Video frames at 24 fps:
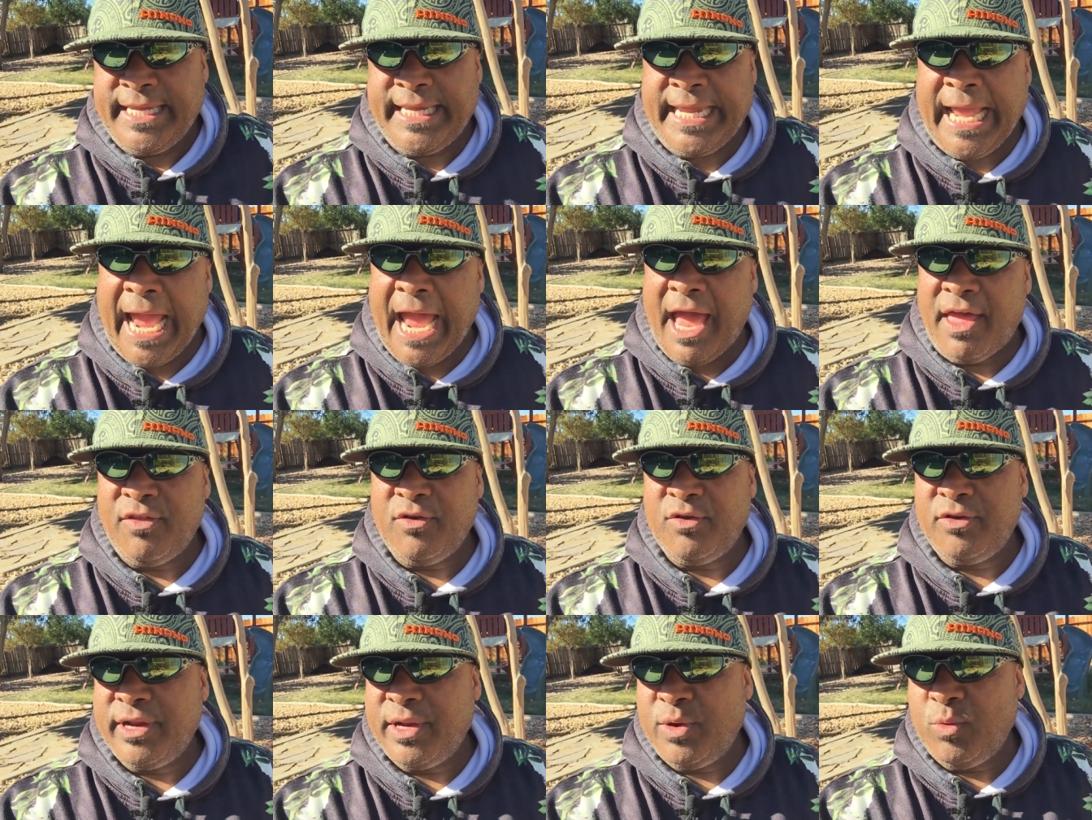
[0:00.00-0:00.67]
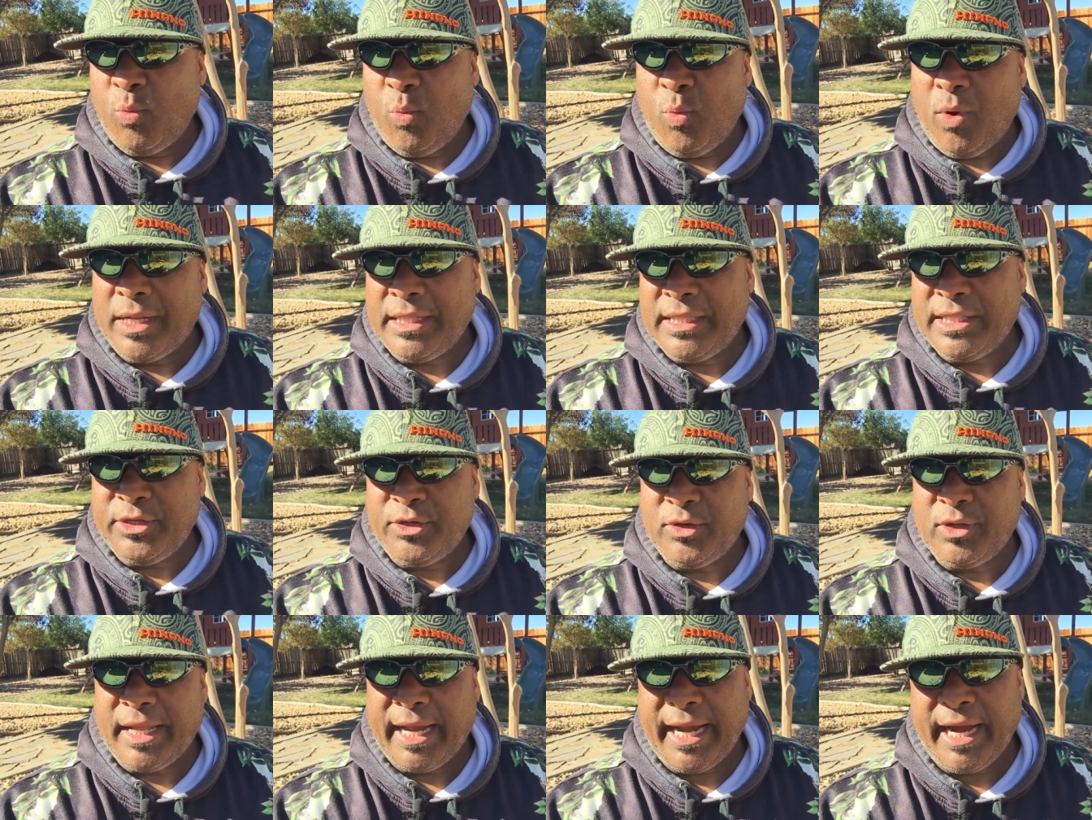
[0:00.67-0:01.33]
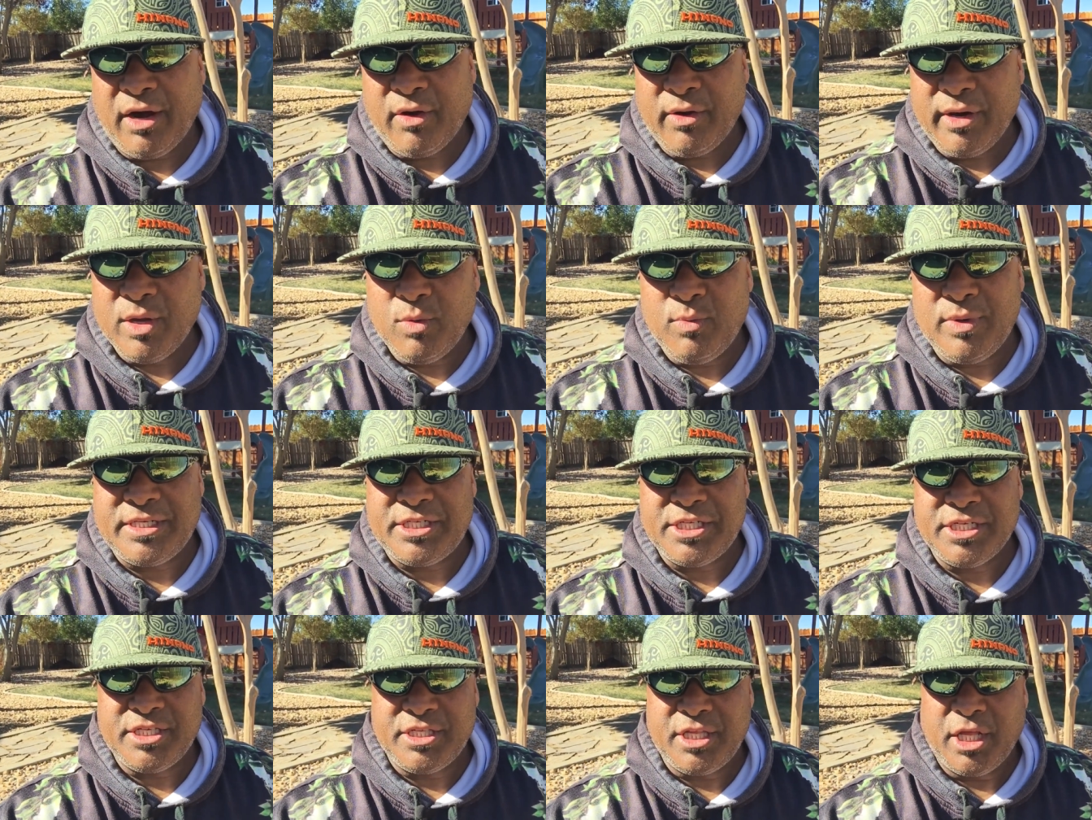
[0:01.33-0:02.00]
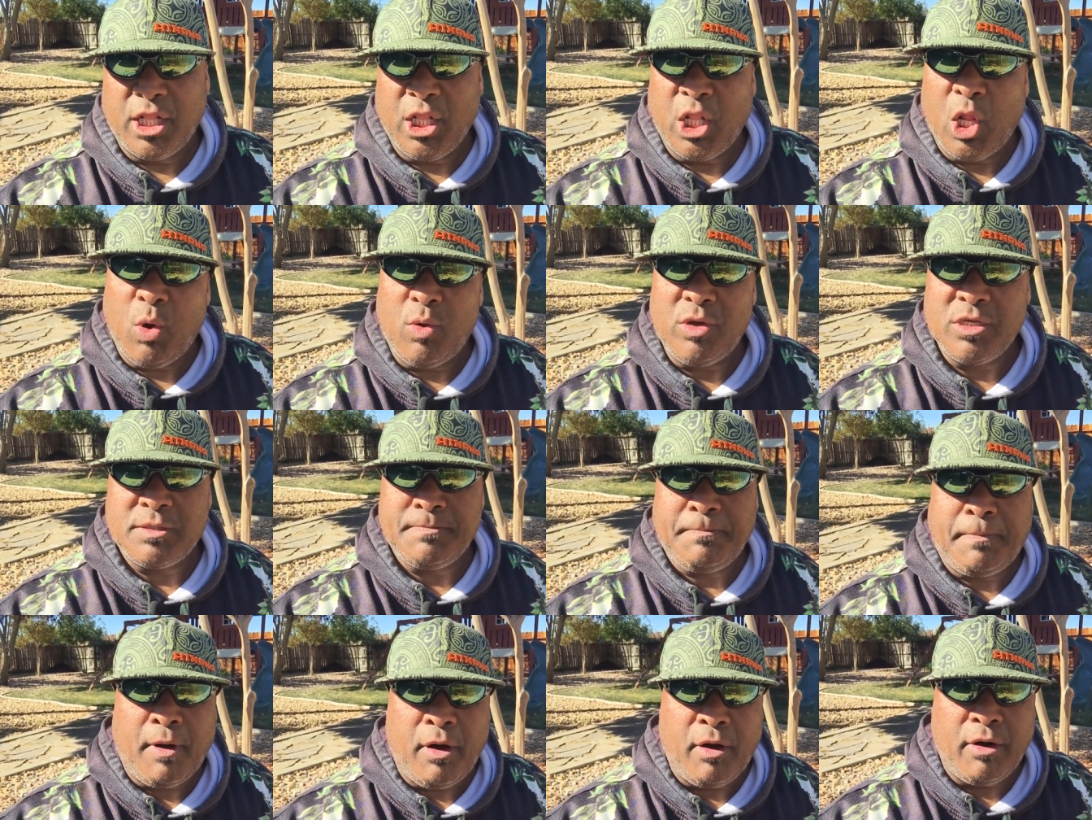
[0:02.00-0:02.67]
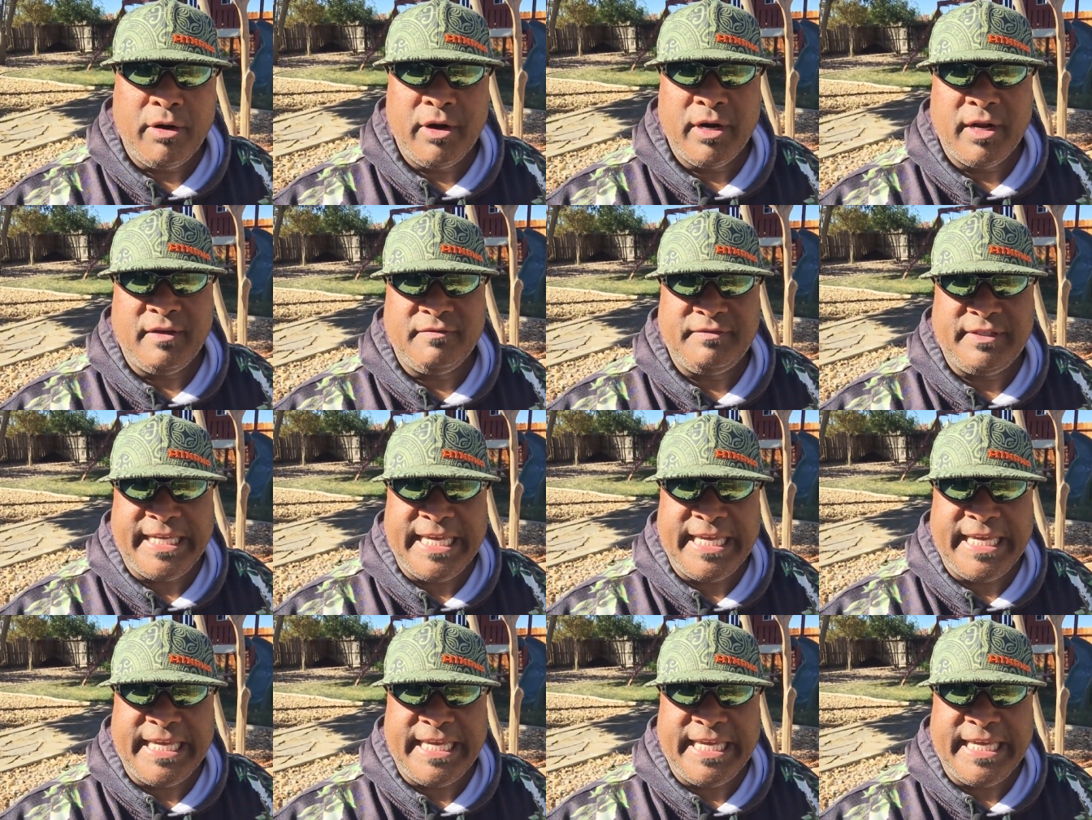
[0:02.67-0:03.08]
gathered in one little area, which is the lowest part of